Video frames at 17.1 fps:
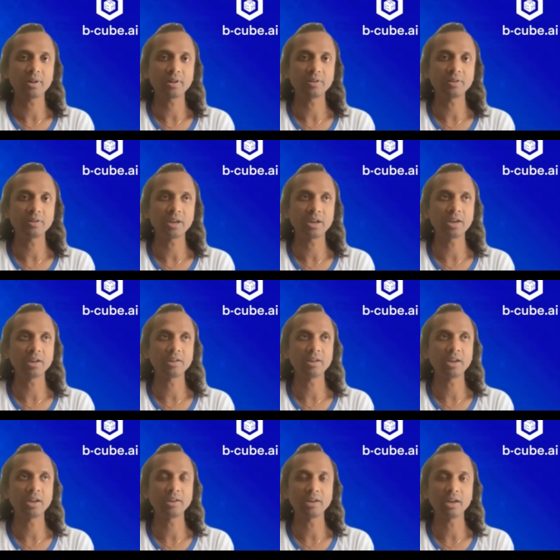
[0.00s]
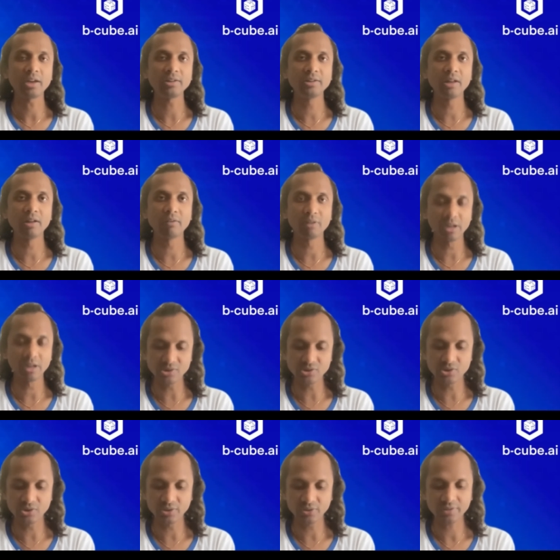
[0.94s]
they in their
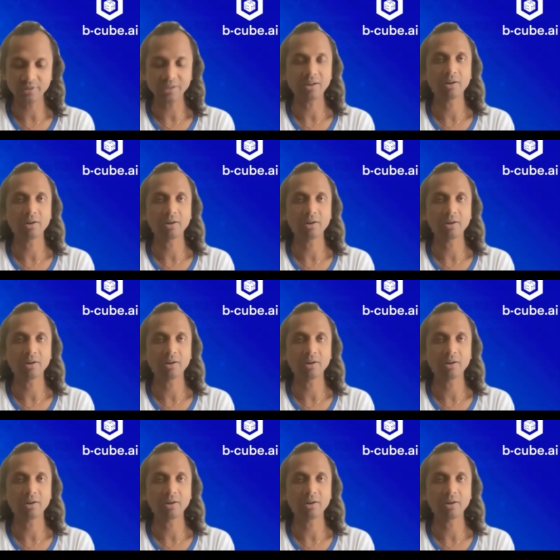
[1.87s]
religious